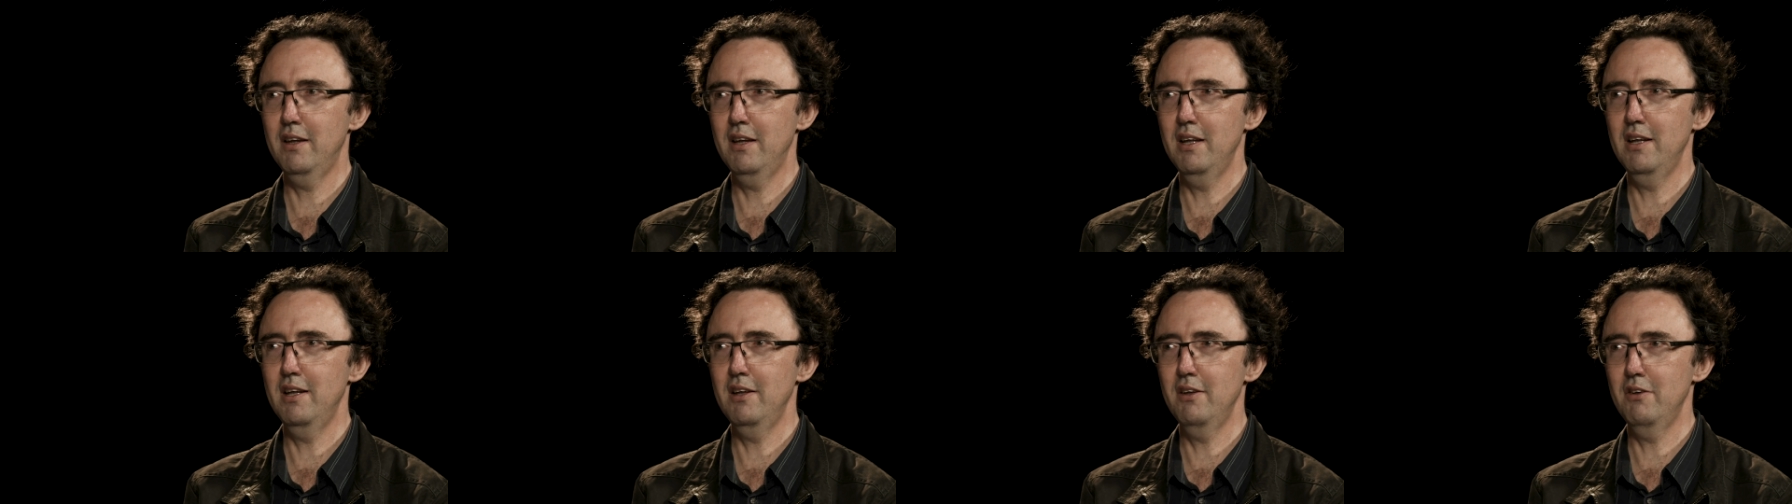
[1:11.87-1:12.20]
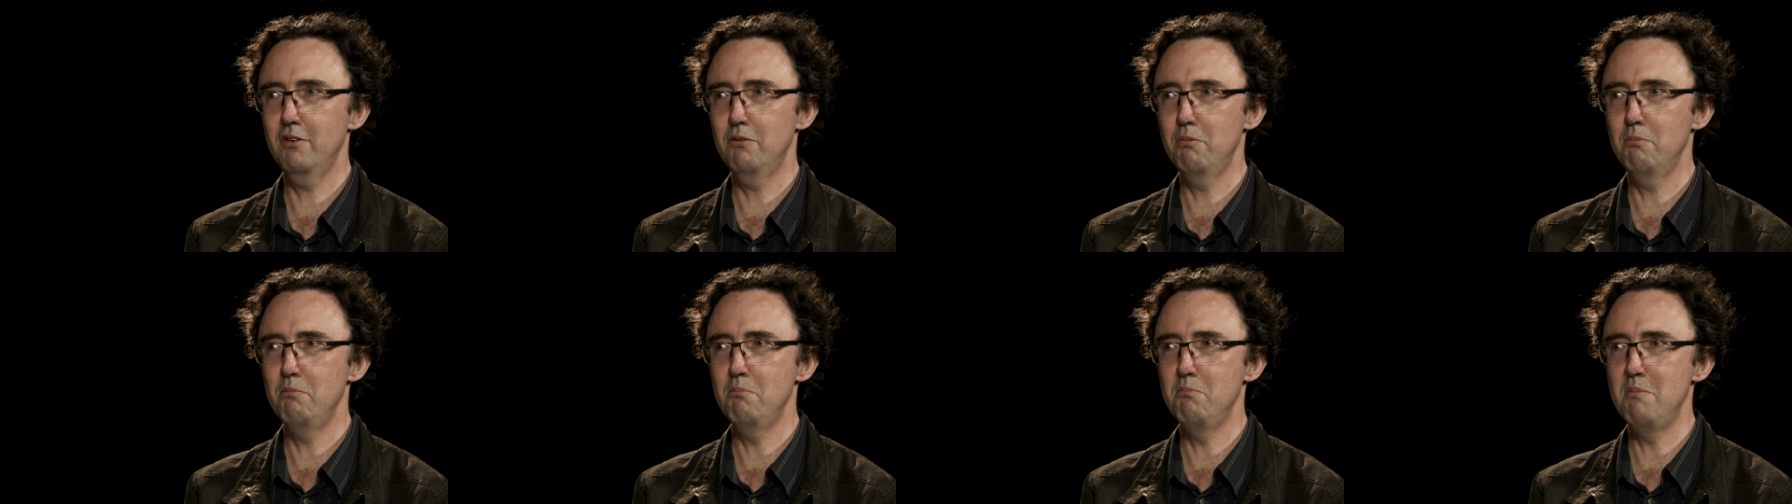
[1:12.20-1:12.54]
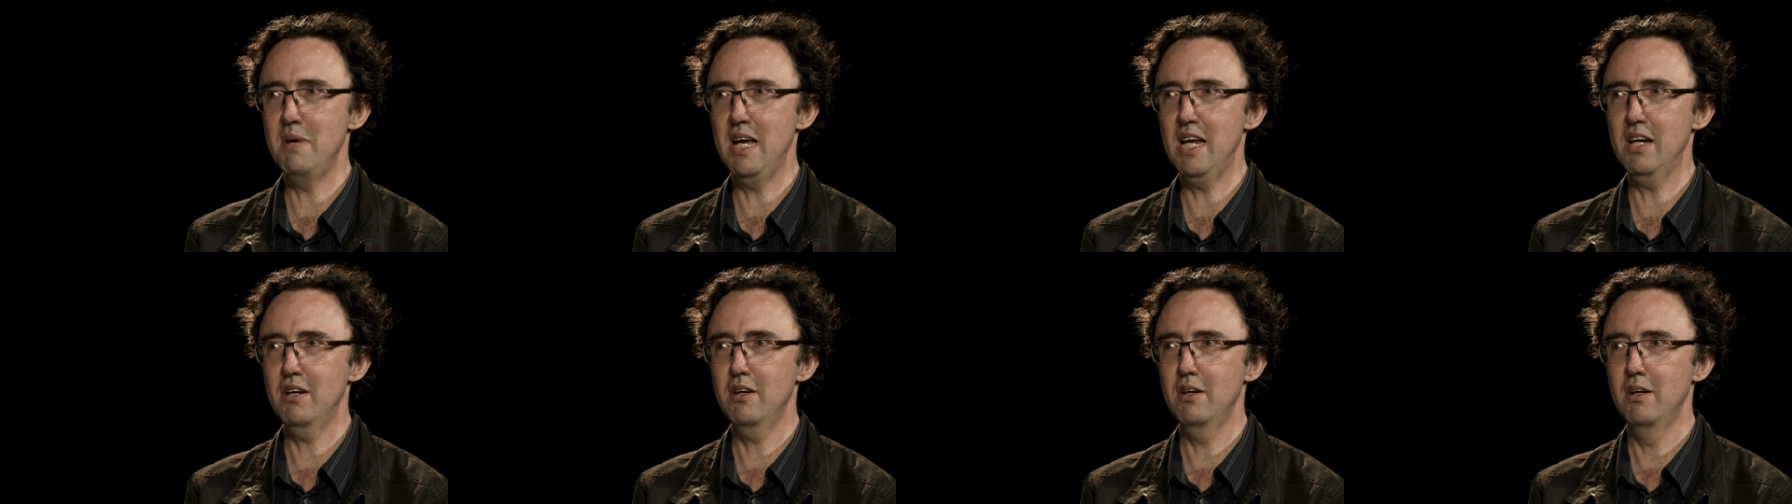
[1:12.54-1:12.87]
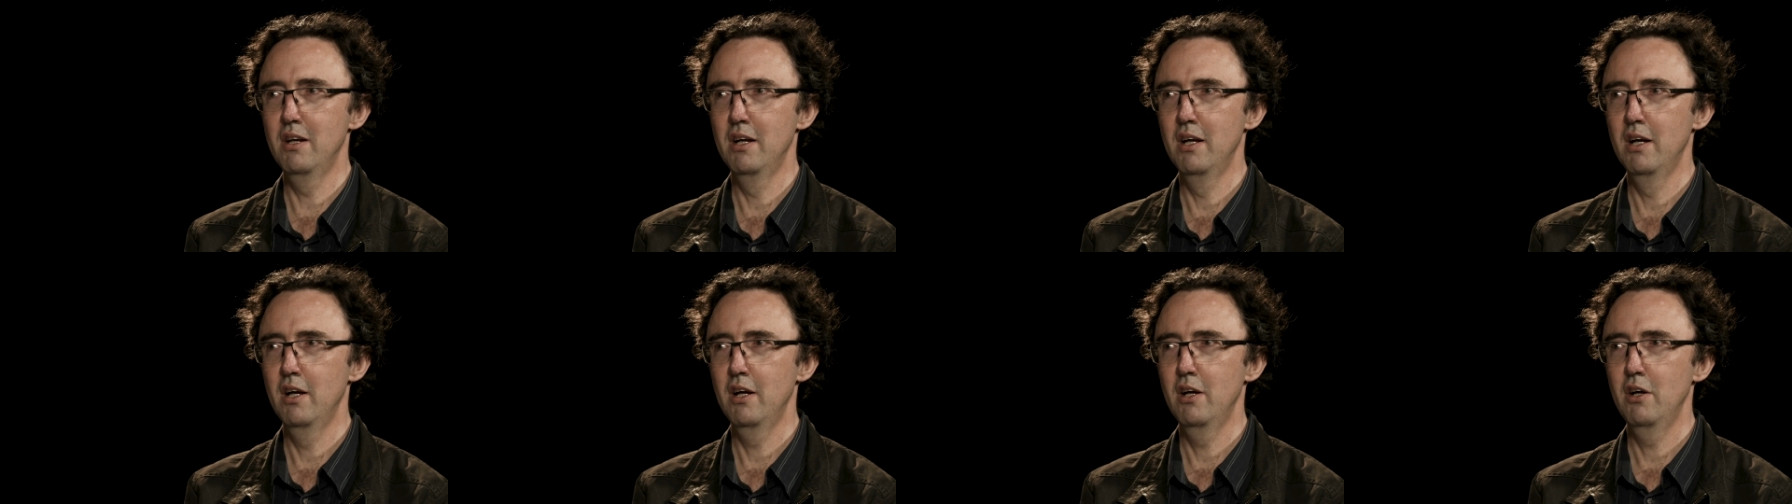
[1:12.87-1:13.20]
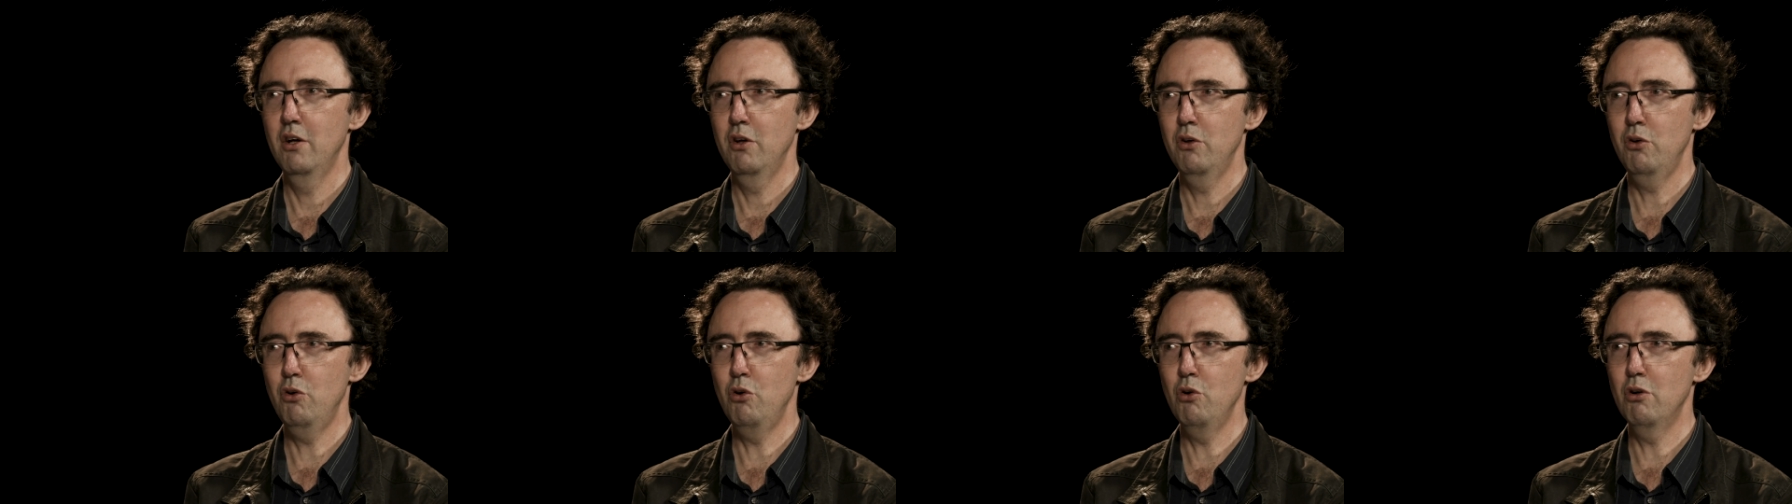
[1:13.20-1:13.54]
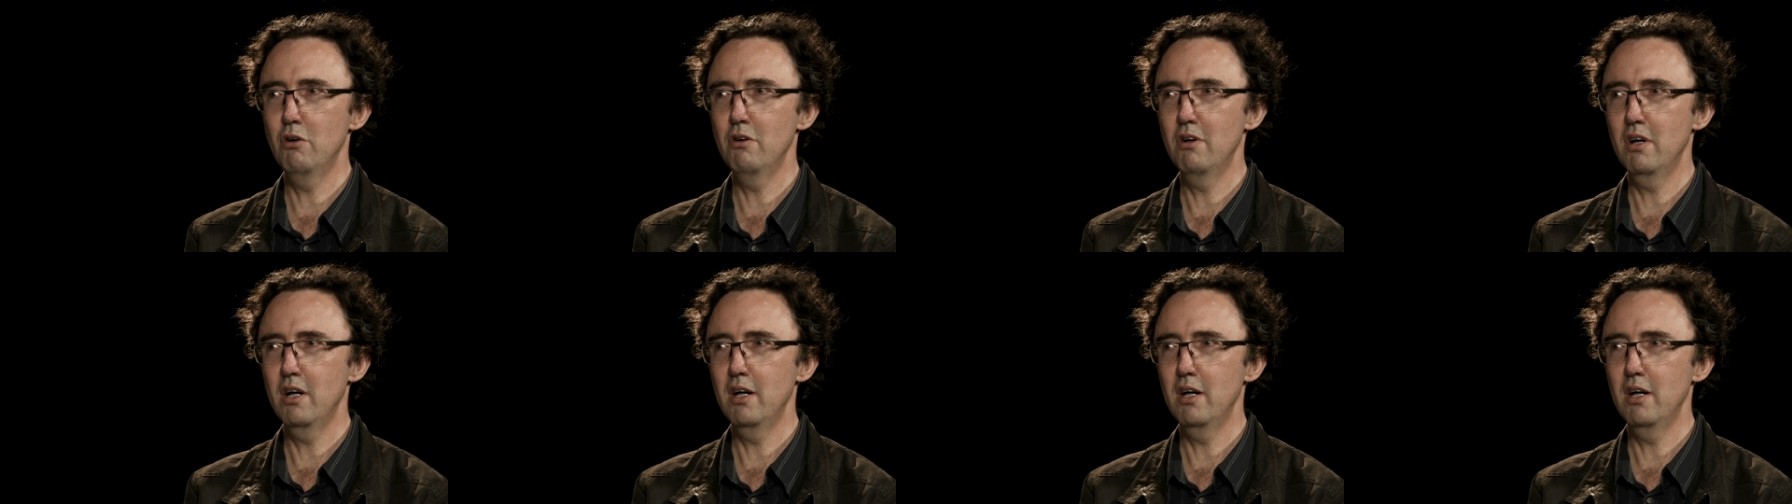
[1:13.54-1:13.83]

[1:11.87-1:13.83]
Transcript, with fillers: that it's met your